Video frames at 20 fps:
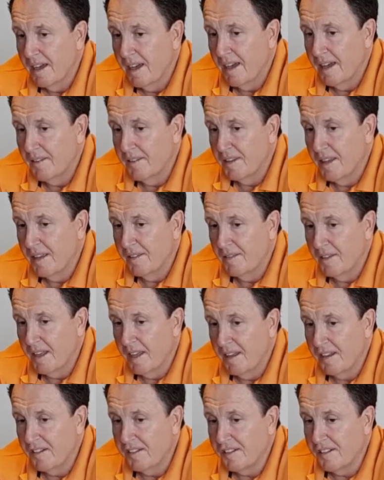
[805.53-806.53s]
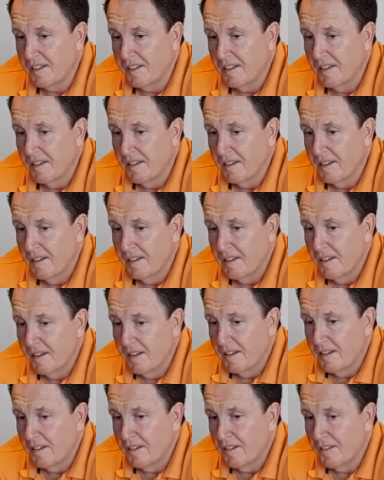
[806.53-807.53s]
And then there's
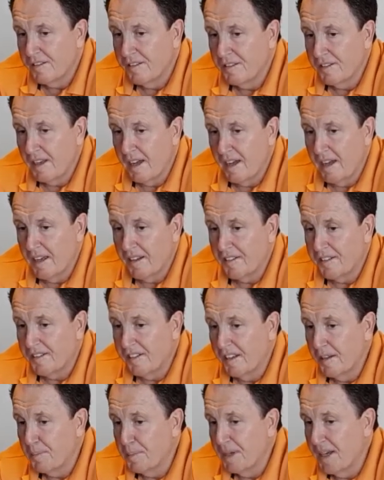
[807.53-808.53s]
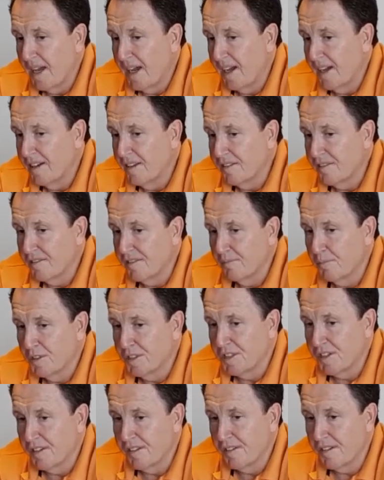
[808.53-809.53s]
CPAs,
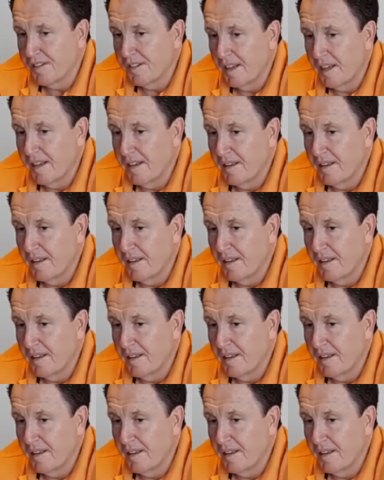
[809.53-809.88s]
which is